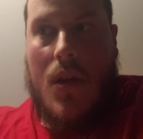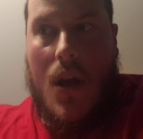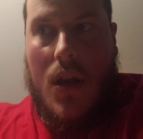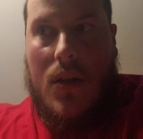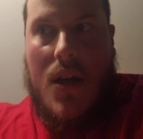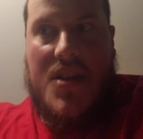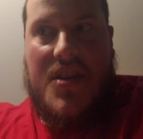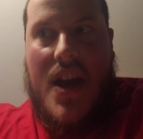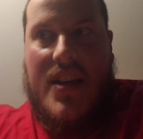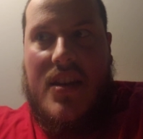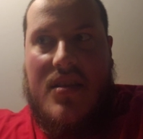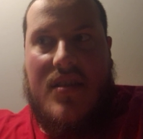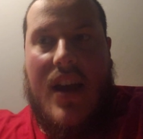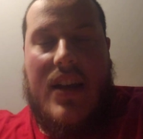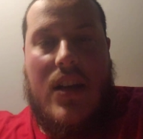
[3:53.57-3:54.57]
Unless I
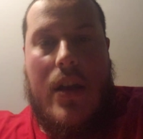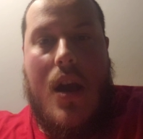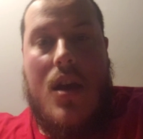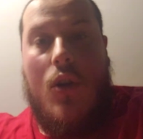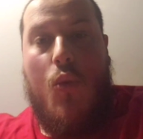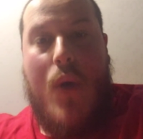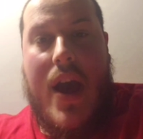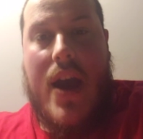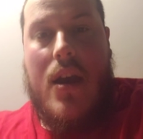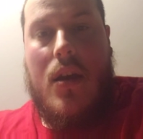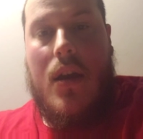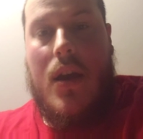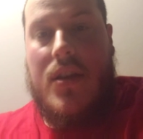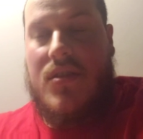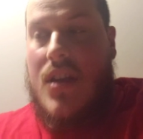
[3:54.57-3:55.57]
decide to get
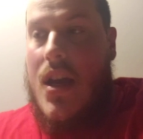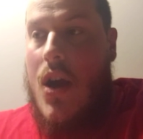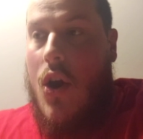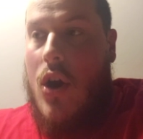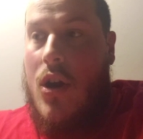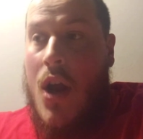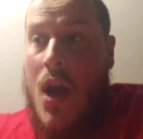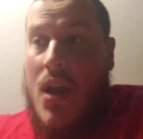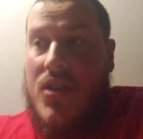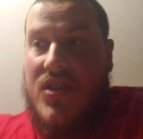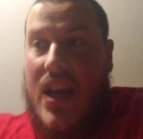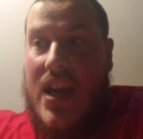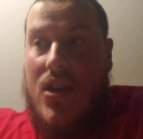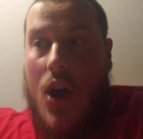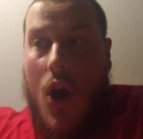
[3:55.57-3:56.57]
away and say, or
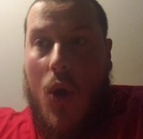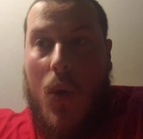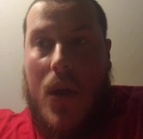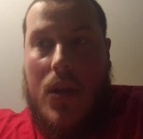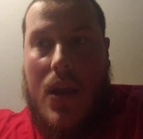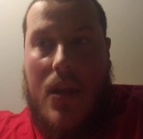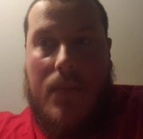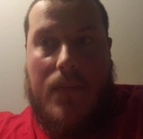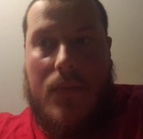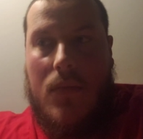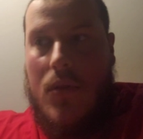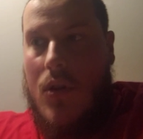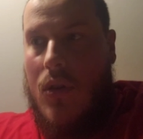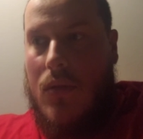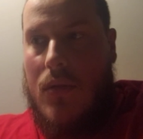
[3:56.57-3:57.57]
say no, and then,
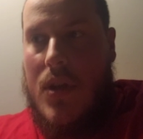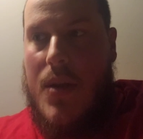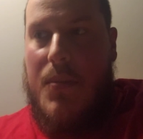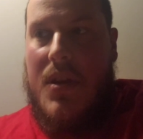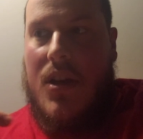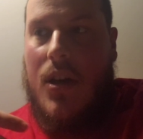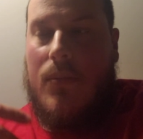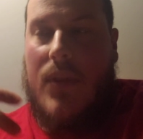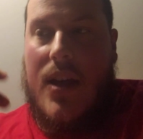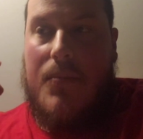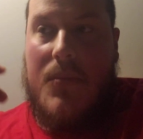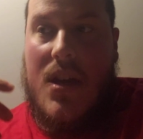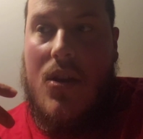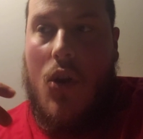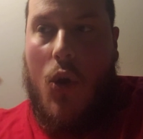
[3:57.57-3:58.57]
you know, he become
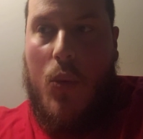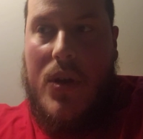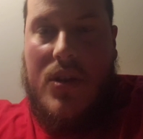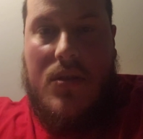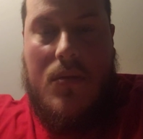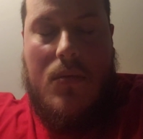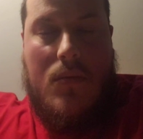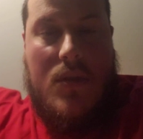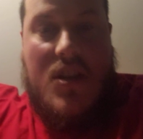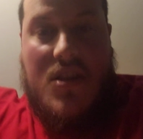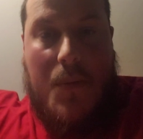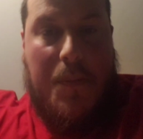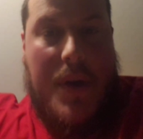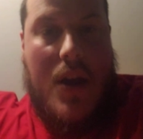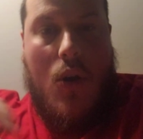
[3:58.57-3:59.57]
like me or we
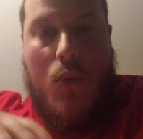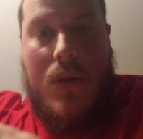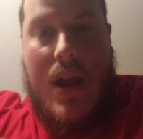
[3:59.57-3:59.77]
dissipate or